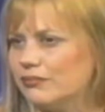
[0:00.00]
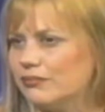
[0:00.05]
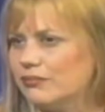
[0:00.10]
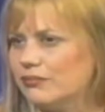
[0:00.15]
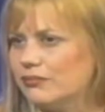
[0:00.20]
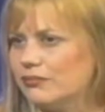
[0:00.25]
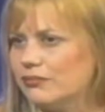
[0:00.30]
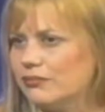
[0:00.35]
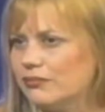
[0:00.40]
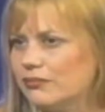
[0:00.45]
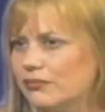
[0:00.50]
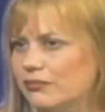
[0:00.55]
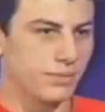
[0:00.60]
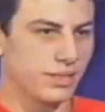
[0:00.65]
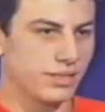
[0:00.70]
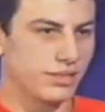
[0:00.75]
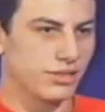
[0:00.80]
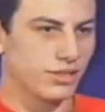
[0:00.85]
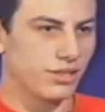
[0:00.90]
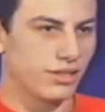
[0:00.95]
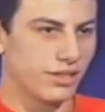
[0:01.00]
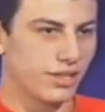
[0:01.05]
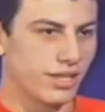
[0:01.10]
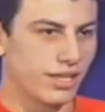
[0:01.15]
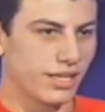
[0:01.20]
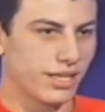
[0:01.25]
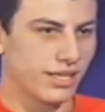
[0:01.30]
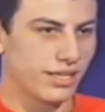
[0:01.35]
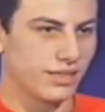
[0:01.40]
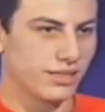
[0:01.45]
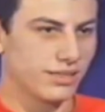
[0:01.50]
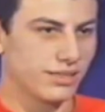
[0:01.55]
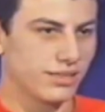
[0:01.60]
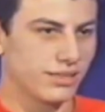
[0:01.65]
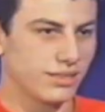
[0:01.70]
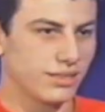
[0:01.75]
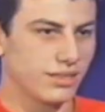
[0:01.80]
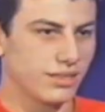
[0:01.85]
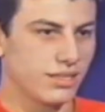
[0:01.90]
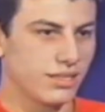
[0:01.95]
They've taught me certain
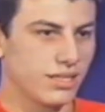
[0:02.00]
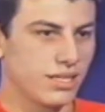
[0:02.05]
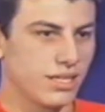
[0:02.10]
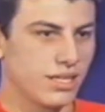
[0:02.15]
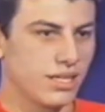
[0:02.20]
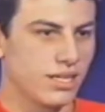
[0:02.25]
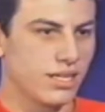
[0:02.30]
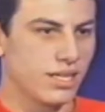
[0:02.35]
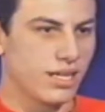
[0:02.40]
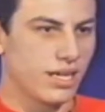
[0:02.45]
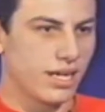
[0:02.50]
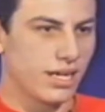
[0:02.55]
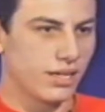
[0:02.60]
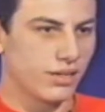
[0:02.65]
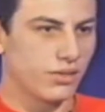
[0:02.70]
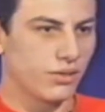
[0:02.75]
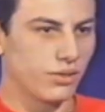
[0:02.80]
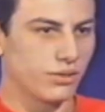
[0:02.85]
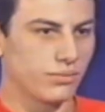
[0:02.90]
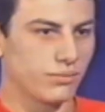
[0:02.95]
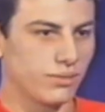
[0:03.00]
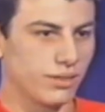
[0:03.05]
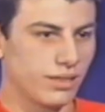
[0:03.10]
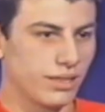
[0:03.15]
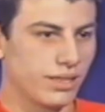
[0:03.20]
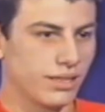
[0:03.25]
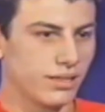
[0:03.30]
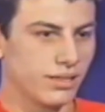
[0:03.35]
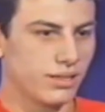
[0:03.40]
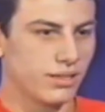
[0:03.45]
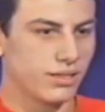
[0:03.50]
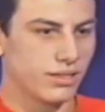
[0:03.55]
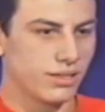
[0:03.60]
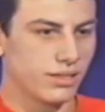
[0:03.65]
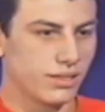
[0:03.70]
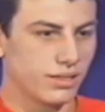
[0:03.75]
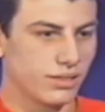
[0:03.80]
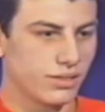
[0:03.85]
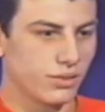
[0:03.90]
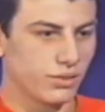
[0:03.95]
things and told
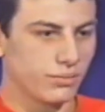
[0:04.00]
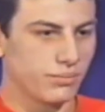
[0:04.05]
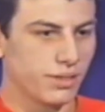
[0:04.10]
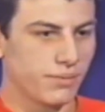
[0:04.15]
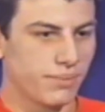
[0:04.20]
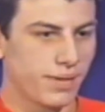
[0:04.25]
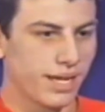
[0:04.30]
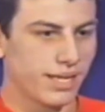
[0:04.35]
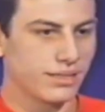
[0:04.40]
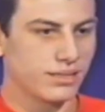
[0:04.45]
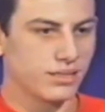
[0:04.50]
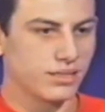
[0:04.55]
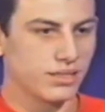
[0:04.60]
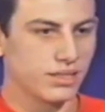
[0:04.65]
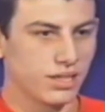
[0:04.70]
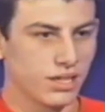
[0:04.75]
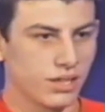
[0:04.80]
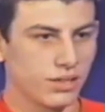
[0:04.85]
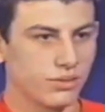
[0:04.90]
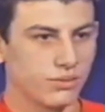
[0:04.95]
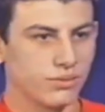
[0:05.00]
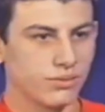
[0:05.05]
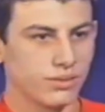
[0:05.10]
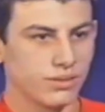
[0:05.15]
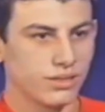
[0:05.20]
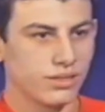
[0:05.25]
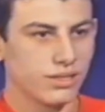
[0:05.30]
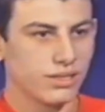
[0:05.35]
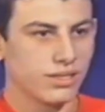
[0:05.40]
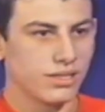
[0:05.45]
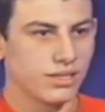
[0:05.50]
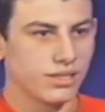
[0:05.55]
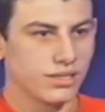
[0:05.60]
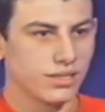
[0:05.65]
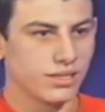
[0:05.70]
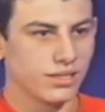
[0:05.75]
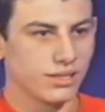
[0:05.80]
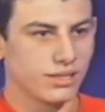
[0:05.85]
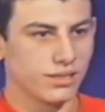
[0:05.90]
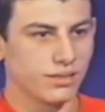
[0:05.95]
me paths to go
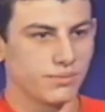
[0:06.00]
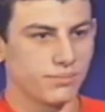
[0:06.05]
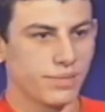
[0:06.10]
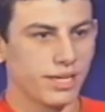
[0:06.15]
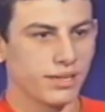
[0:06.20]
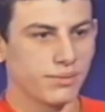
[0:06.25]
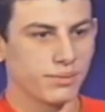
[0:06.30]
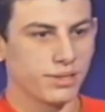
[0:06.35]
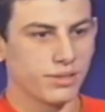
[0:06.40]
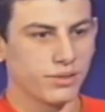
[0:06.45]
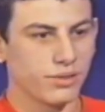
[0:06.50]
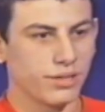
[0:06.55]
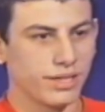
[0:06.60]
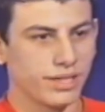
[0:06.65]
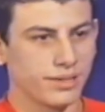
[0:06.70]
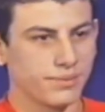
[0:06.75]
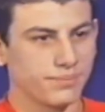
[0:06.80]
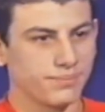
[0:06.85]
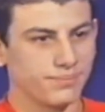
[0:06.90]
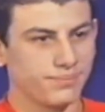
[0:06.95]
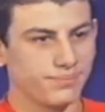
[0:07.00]
to make me who I am.